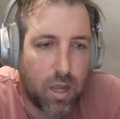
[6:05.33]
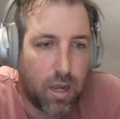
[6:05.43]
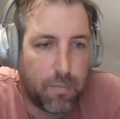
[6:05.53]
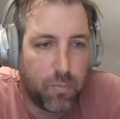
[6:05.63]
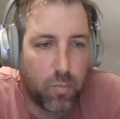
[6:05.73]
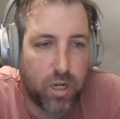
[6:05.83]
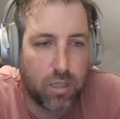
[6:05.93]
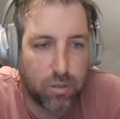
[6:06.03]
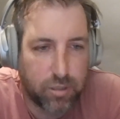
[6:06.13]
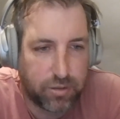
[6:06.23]
when
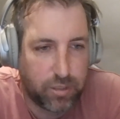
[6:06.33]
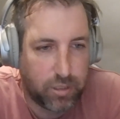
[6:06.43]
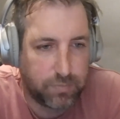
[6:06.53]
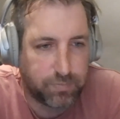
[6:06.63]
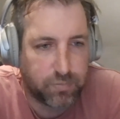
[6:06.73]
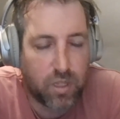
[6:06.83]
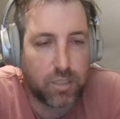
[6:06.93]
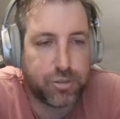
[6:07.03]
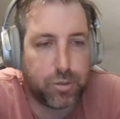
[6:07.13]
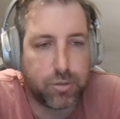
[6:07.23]
I look at a
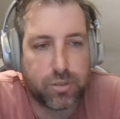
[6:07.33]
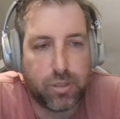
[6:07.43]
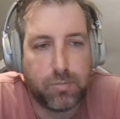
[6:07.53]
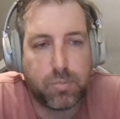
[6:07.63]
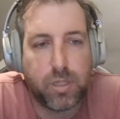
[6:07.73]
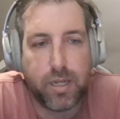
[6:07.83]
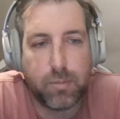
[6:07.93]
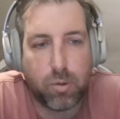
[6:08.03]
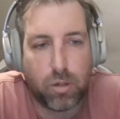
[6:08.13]
short-term planning